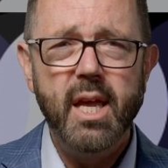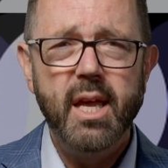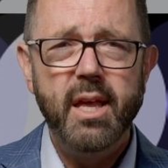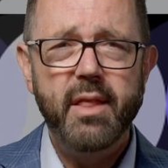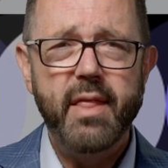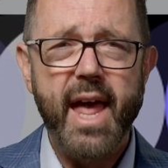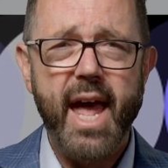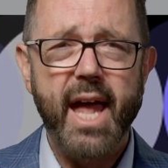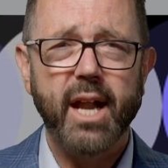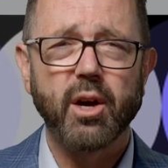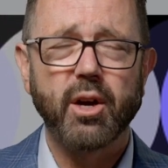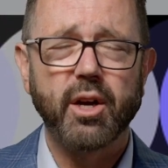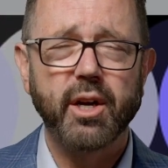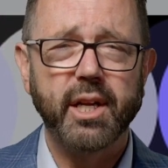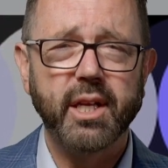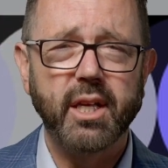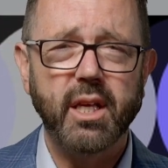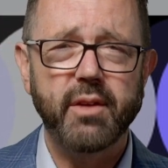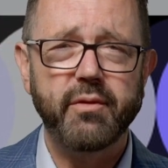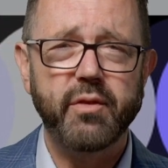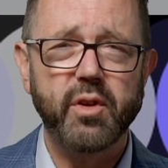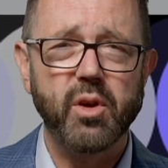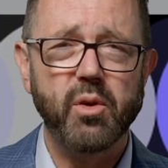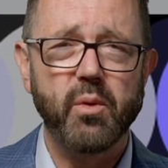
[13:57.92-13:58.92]
that are going to
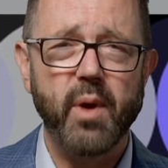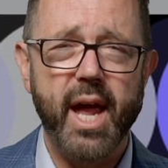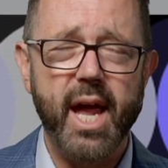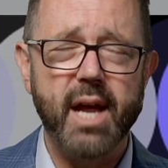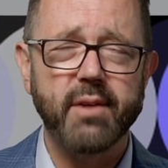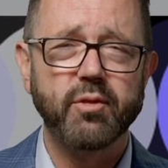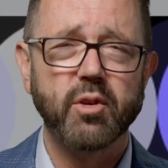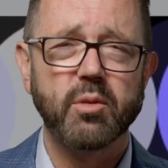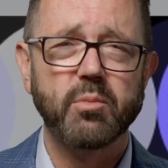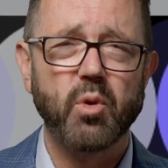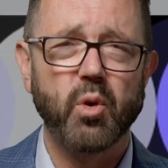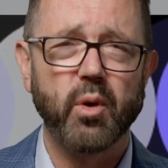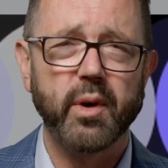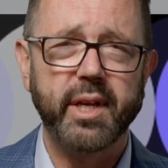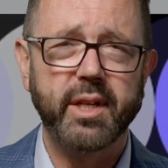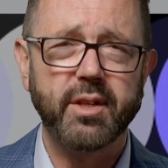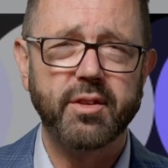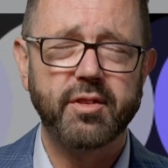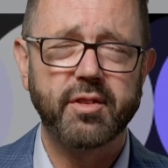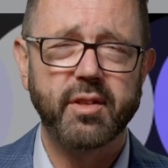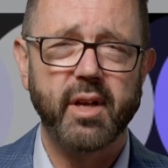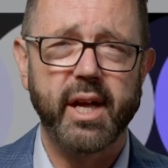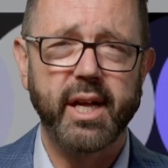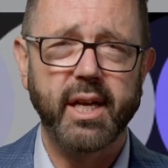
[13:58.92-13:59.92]
give you ever more
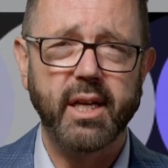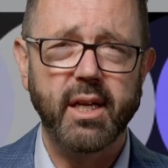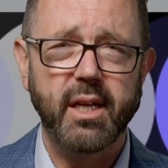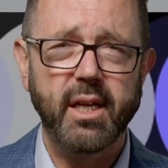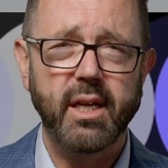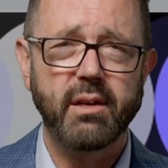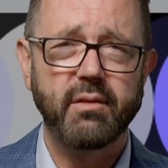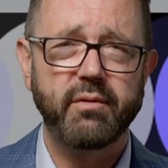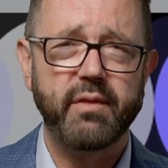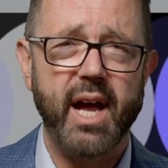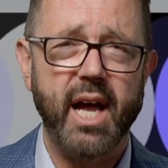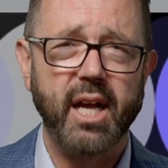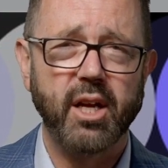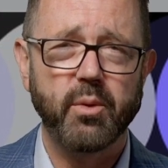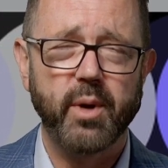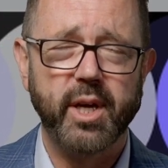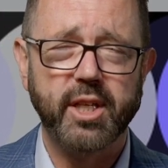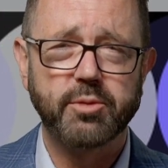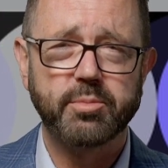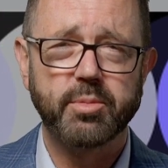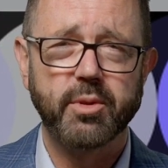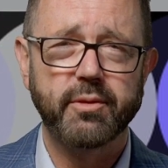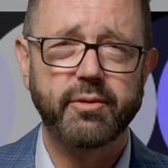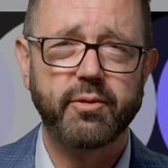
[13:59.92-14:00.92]
insight in
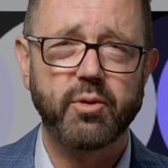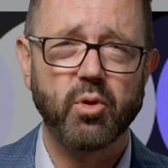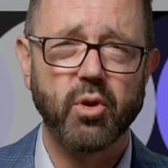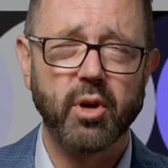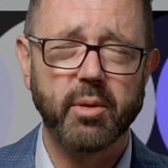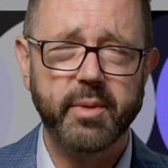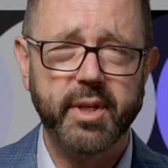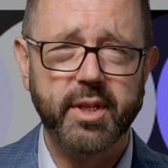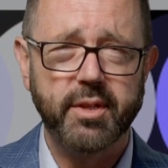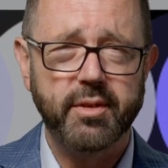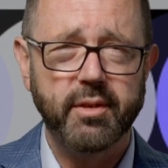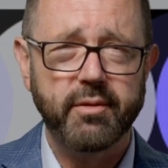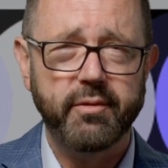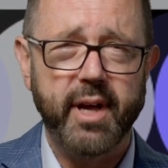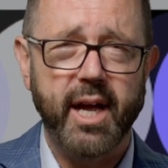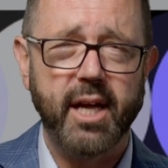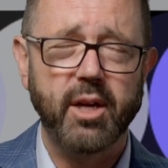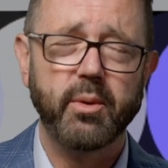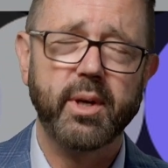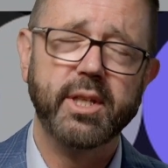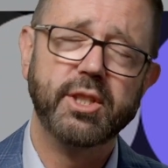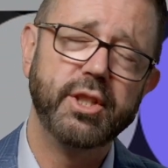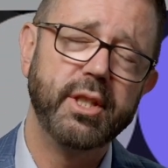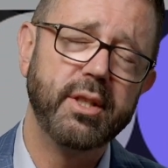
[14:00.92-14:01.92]
ValueEdge performance and
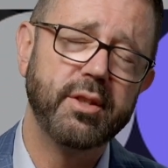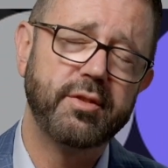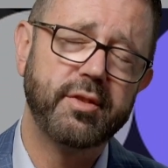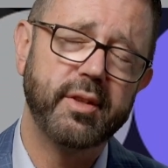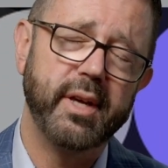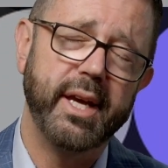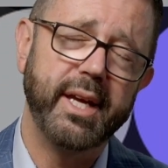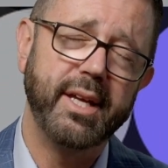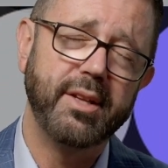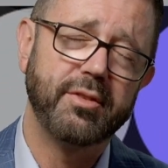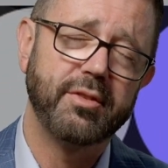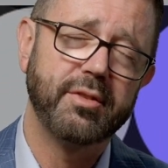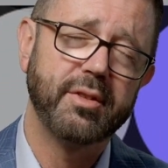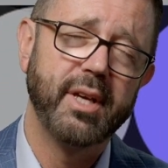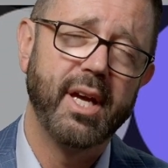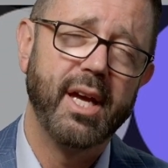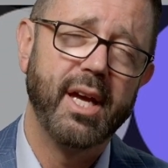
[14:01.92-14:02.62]
ValueEdge insights